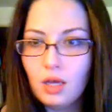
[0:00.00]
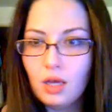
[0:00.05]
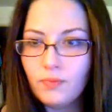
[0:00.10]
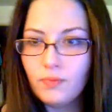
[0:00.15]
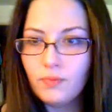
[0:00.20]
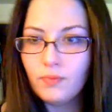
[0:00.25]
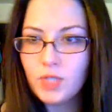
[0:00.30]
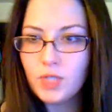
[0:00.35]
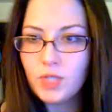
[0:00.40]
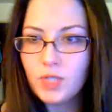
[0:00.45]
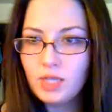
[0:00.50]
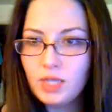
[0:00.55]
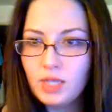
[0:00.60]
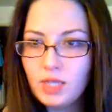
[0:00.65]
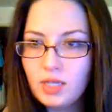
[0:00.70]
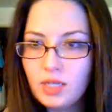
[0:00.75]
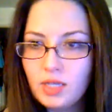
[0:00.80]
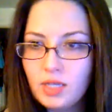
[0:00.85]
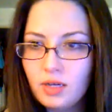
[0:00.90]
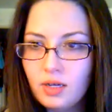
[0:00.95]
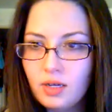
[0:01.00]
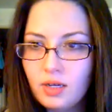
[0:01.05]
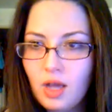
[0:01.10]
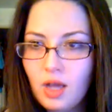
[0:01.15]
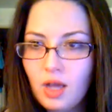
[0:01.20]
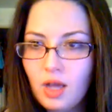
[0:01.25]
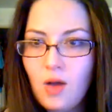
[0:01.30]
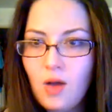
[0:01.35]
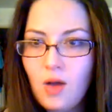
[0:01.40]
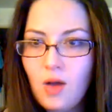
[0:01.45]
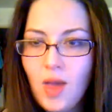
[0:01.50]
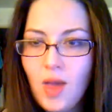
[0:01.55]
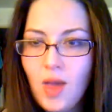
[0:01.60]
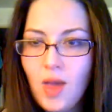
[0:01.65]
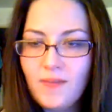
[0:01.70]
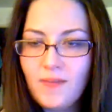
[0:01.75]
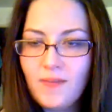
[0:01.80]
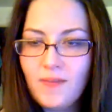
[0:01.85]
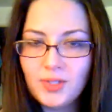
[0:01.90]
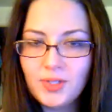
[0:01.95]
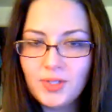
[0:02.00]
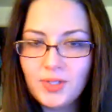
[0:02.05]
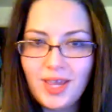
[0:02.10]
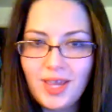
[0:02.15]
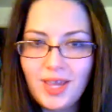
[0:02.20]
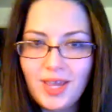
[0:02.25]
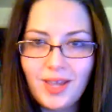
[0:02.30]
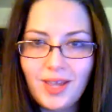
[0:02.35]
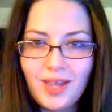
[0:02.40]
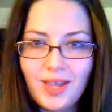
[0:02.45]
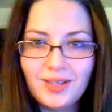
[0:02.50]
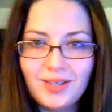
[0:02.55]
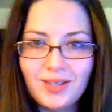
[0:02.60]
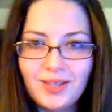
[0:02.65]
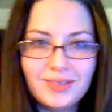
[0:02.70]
Forsaken's here? Oh, hey, Forsaken.